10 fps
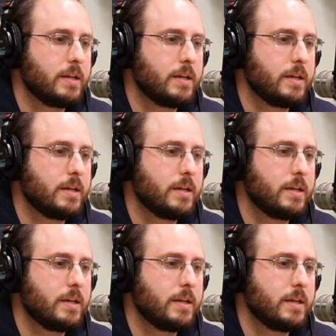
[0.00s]

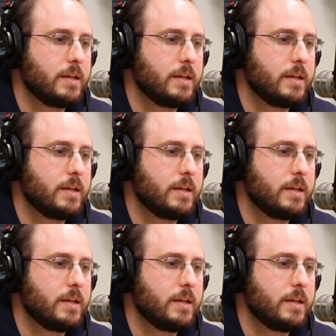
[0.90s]

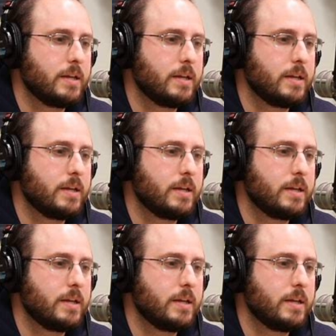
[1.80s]

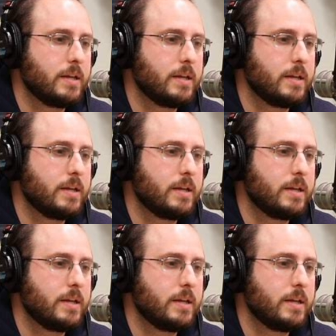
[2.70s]

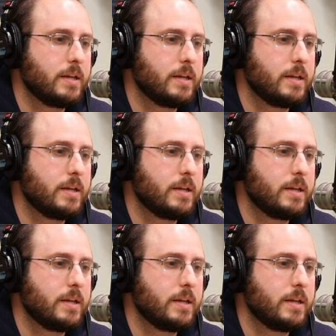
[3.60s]

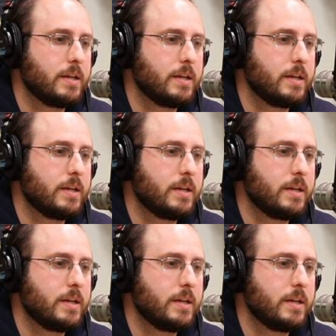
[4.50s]

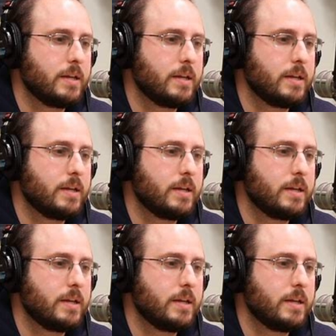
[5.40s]

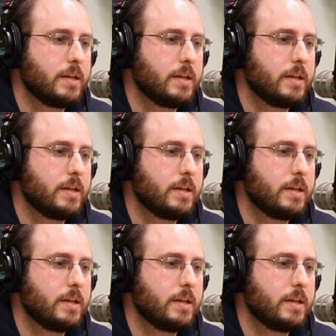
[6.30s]
(no lip movement)